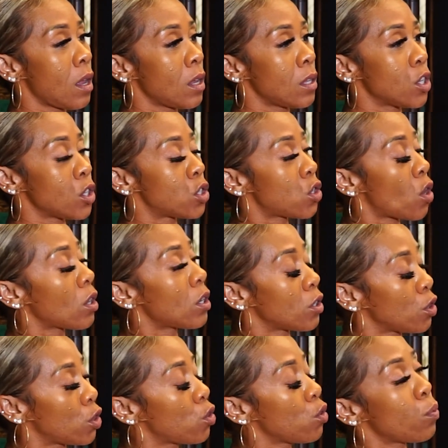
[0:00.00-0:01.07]

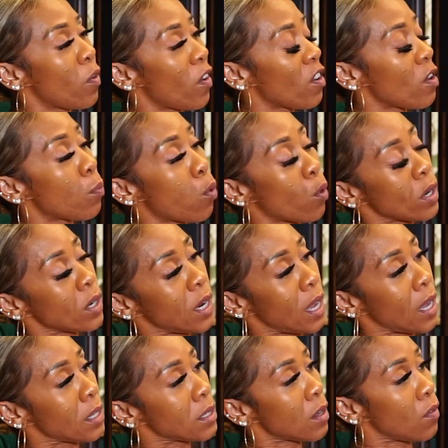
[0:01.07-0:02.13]
are two very important
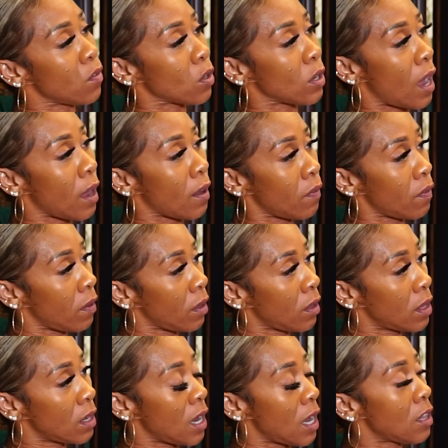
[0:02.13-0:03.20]
days of your life.
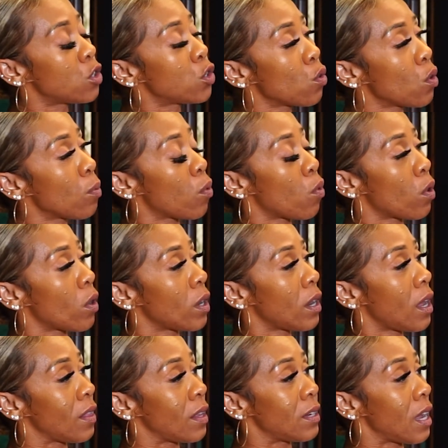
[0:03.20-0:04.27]
The day that you were born
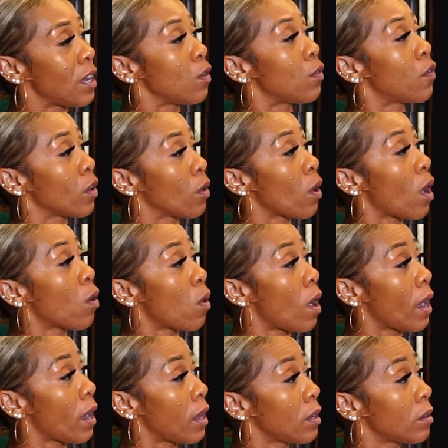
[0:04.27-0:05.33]
and the day you figure out
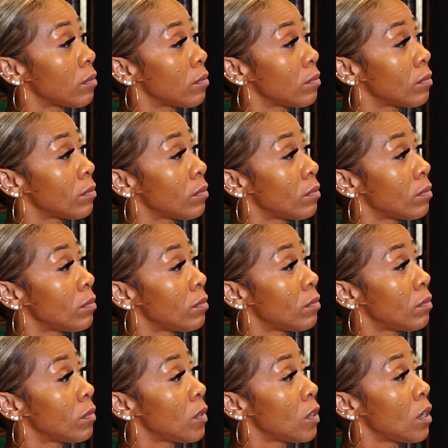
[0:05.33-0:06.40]
why.
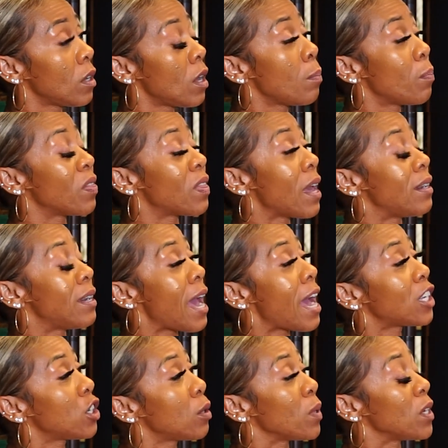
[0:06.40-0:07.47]
But that
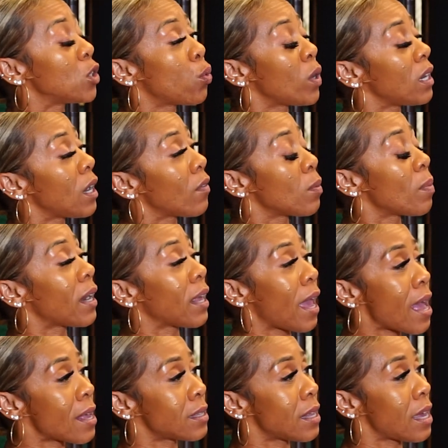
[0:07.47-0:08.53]
dash in between, everybody
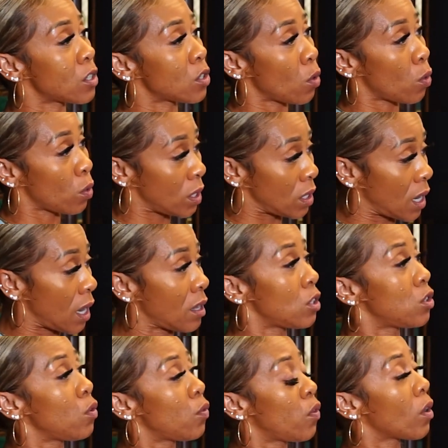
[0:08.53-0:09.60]
has that. So the day
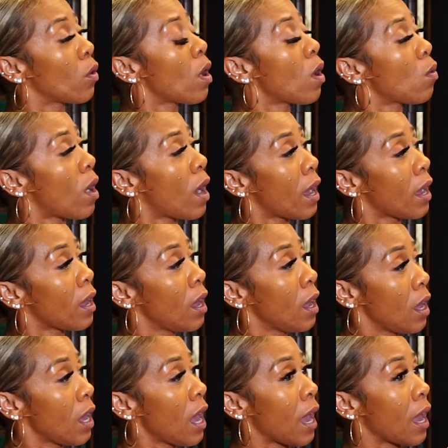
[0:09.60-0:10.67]
that you figure out why
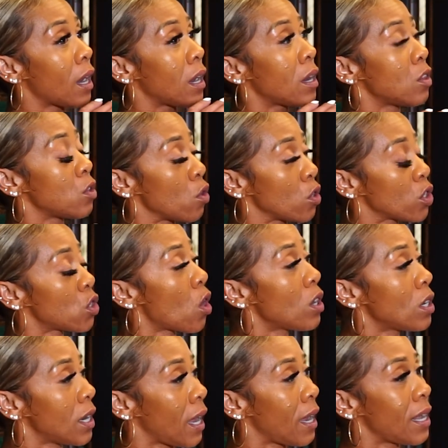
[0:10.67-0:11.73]
and your
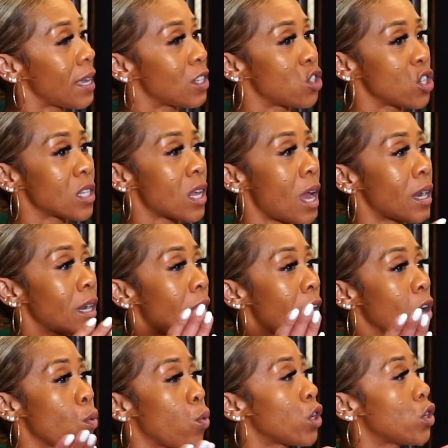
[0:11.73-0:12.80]
start date is just kind of
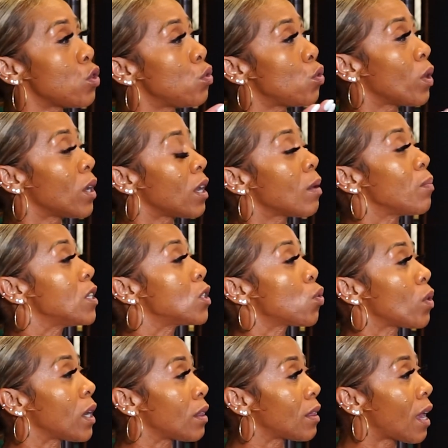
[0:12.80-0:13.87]
what are you doing in
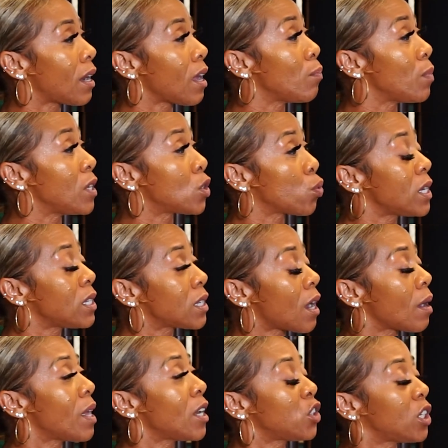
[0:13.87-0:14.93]
between? That in between
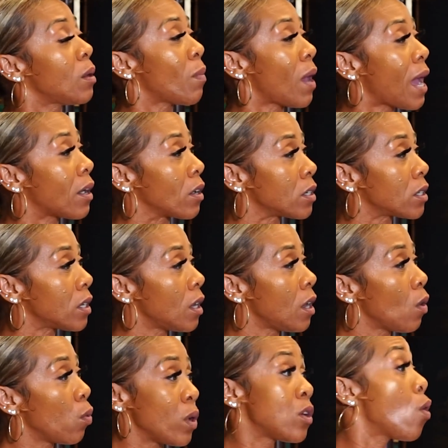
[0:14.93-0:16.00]
time, that shit matters.
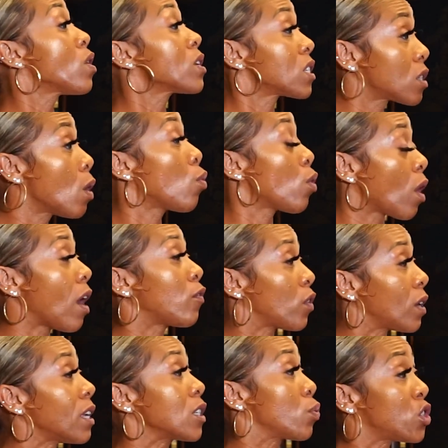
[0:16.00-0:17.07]
We going somewhere after
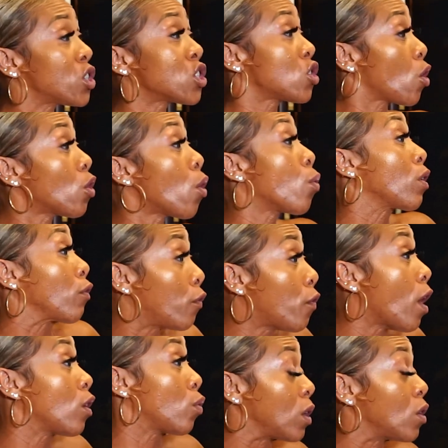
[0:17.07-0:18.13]
this. We just don't know where the
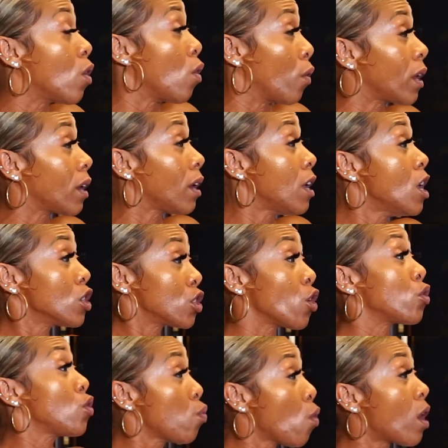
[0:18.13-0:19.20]
fuck we going. So
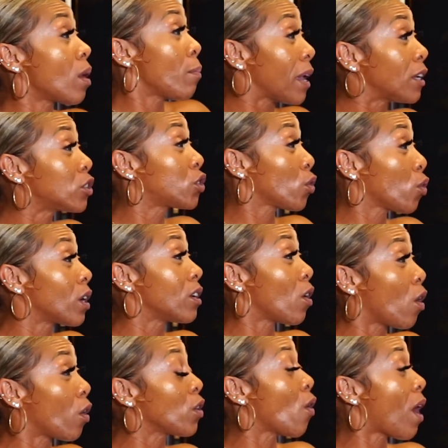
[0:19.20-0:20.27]
you want to make sure that
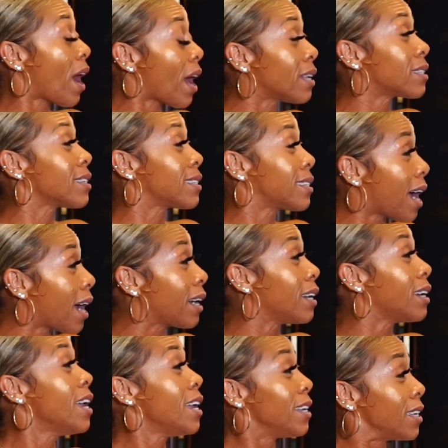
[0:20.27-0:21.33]
all your I's is
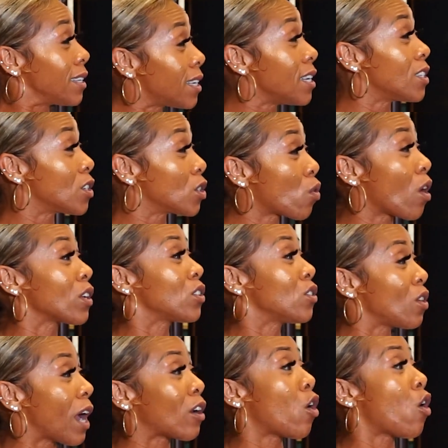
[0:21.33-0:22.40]
dotted, your T's is crossed, and
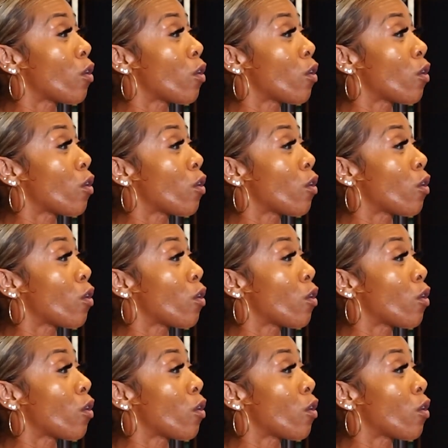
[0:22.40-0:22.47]
you got all